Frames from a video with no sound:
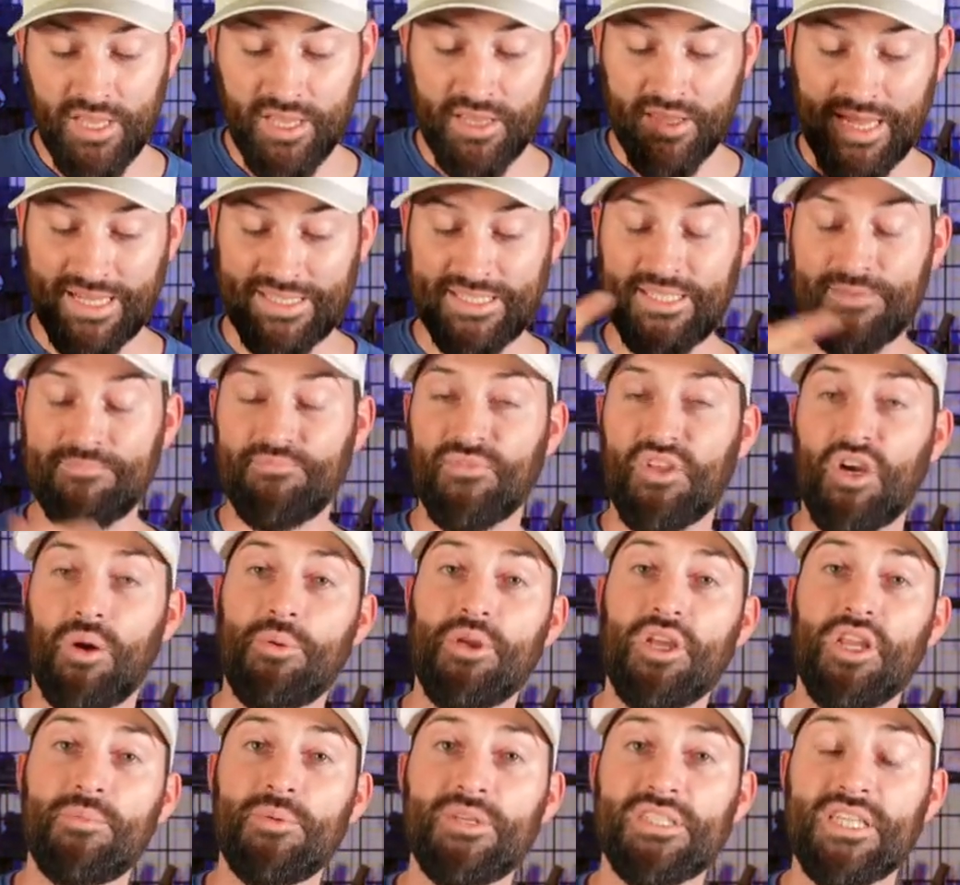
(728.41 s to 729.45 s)
That's it. Y'all be
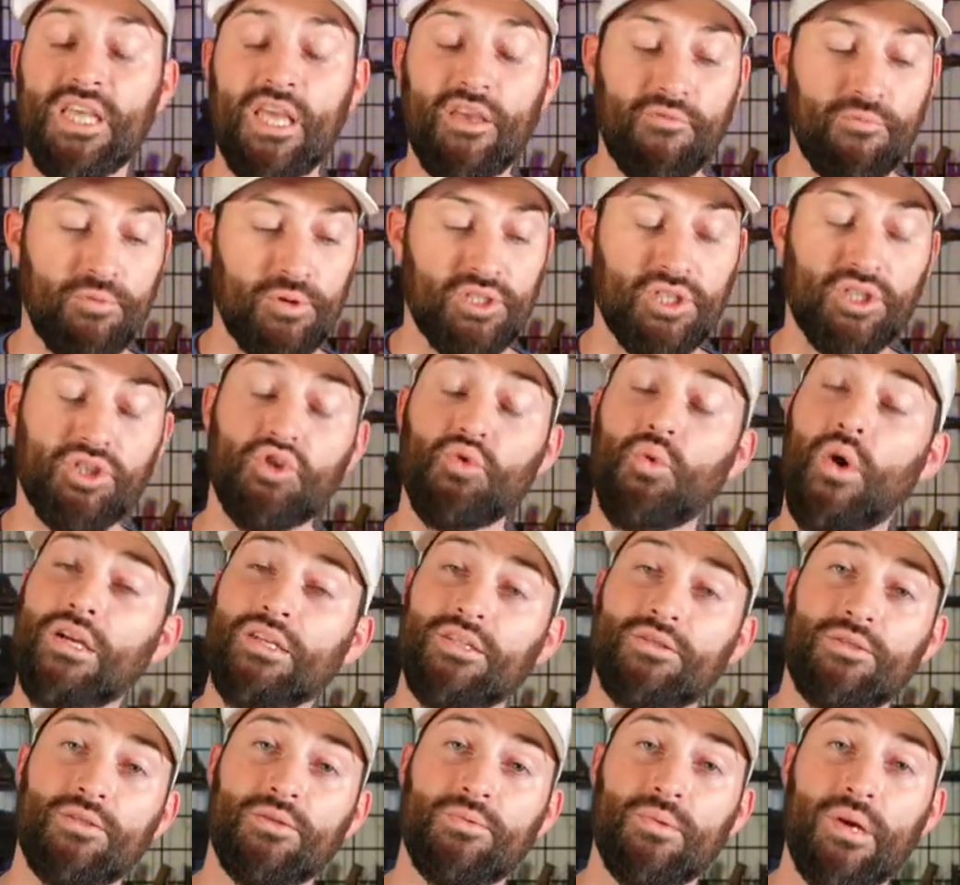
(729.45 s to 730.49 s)
good to be safe. Appreciate you
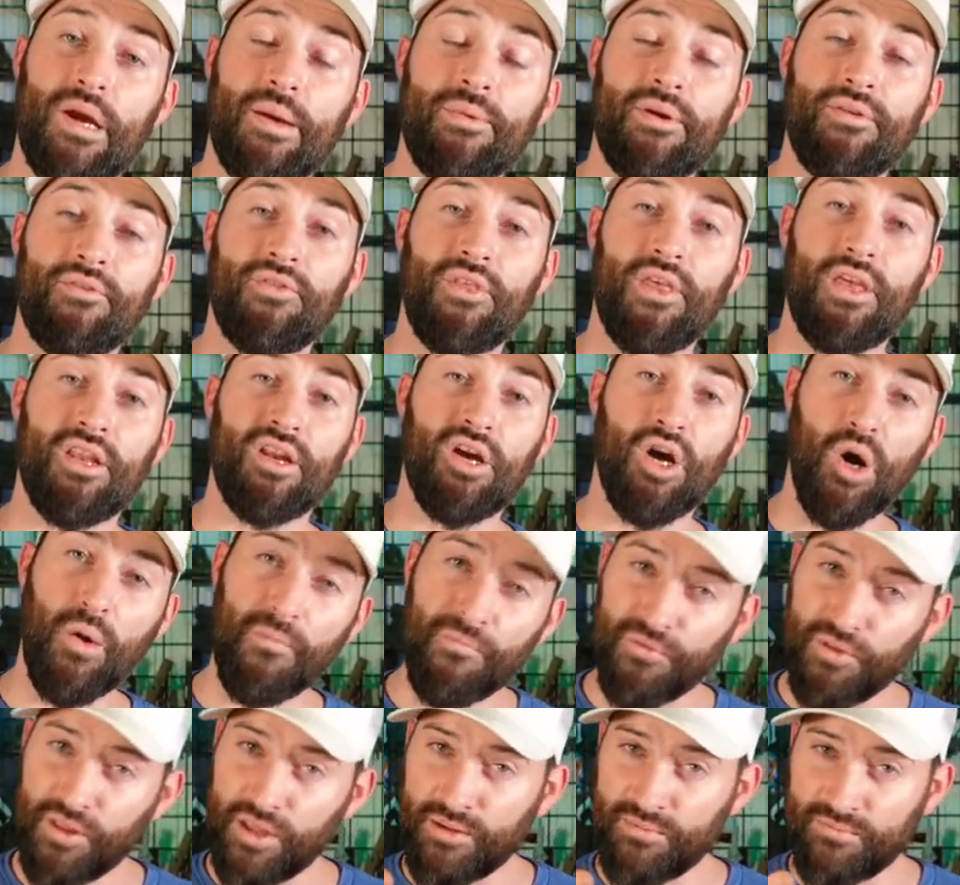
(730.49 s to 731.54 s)
watching, subscribing, and everything, and
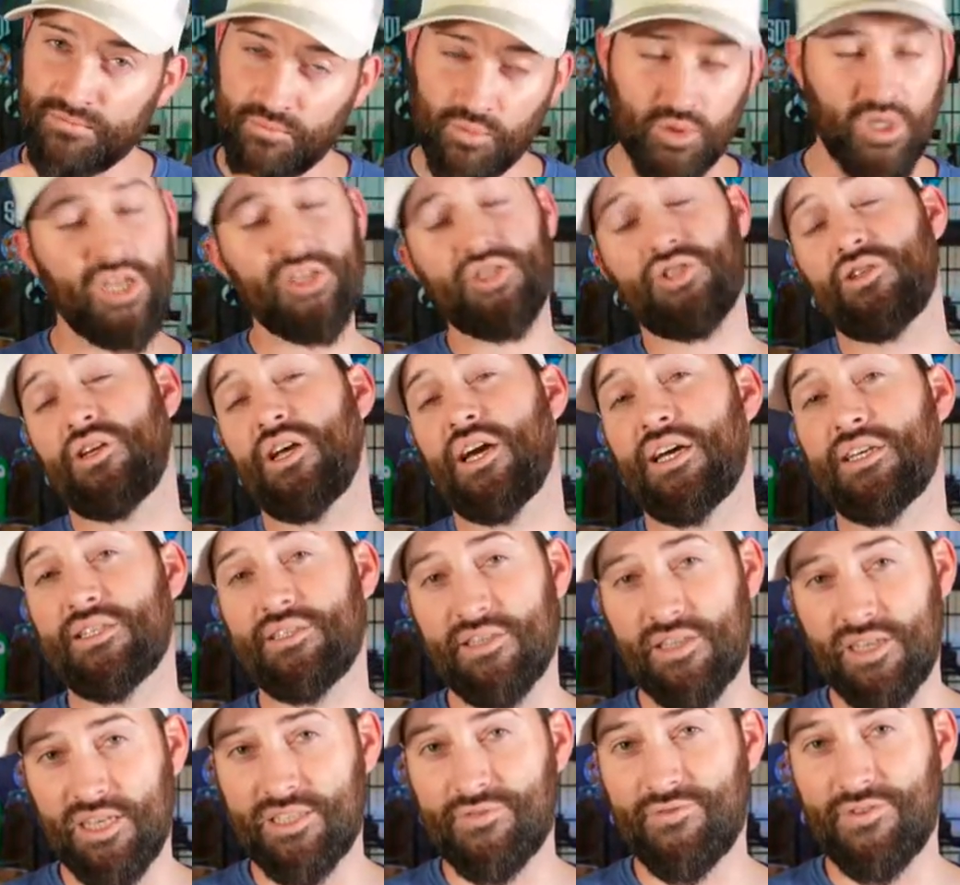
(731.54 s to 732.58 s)
hopefully catch you guys in
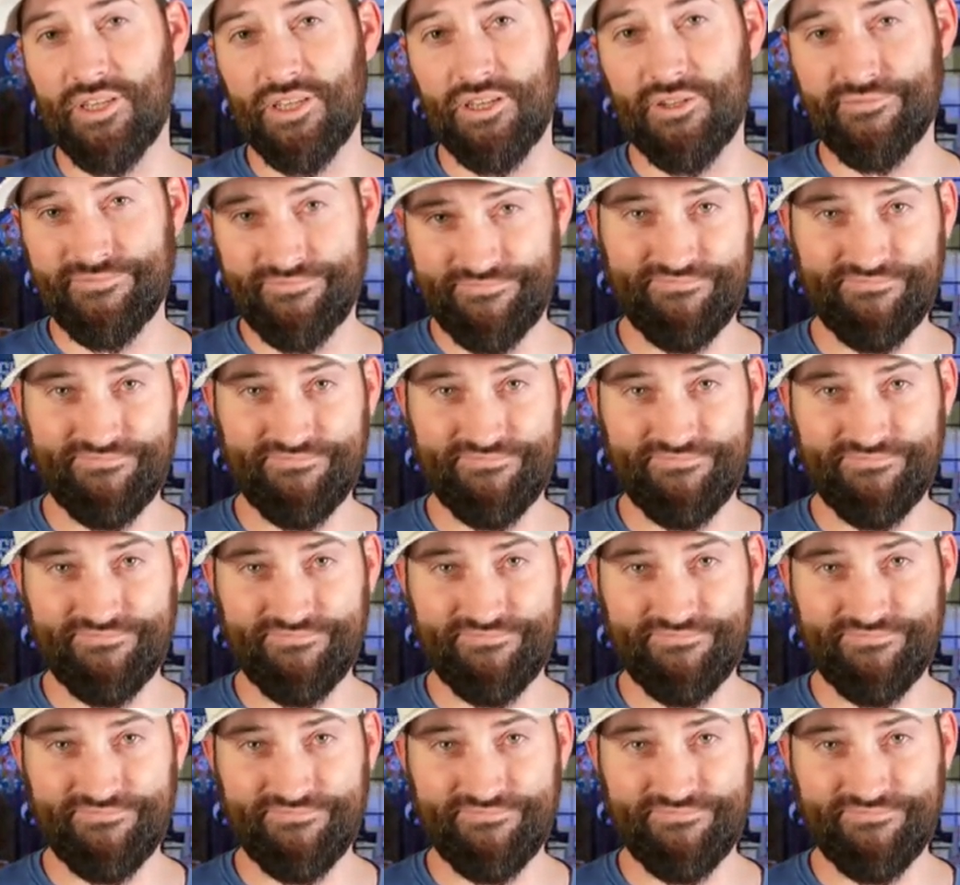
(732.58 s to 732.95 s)
the next video.